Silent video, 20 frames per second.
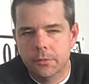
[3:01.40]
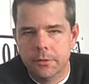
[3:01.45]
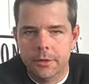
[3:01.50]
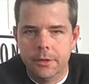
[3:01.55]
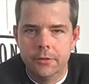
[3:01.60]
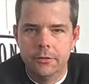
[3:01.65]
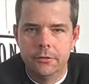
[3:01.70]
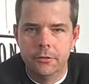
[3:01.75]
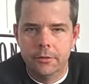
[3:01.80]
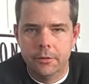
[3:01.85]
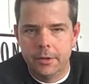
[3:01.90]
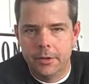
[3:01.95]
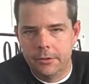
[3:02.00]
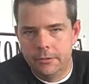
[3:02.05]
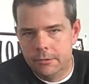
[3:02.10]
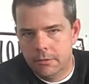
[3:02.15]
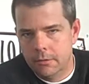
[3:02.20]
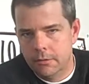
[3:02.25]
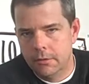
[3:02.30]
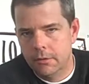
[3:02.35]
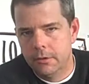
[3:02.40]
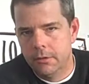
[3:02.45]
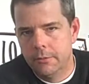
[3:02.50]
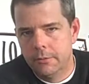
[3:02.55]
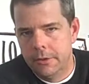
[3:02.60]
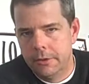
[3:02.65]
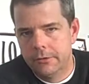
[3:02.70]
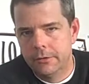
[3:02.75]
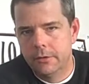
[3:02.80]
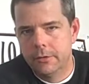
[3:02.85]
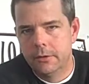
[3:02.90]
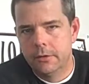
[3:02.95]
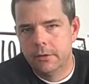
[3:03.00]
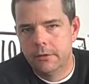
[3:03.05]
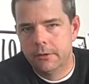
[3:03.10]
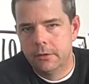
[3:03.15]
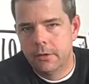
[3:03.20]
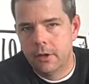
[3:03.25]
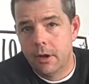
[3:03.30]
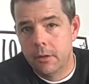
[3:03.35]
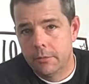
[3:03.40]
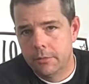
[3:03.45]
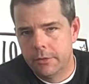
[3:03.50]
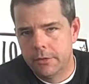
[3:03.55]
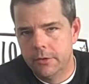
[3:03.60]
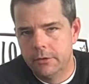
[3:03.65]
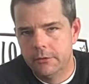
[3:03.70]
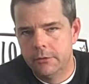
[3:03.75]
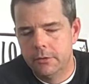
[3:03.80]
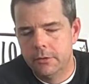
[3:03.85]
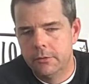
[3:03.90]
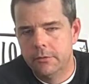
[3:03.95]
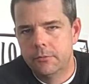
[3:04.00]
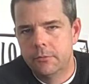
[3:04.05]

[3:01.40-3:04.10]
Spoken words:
read to reading to learn. Basically, it's a comprehension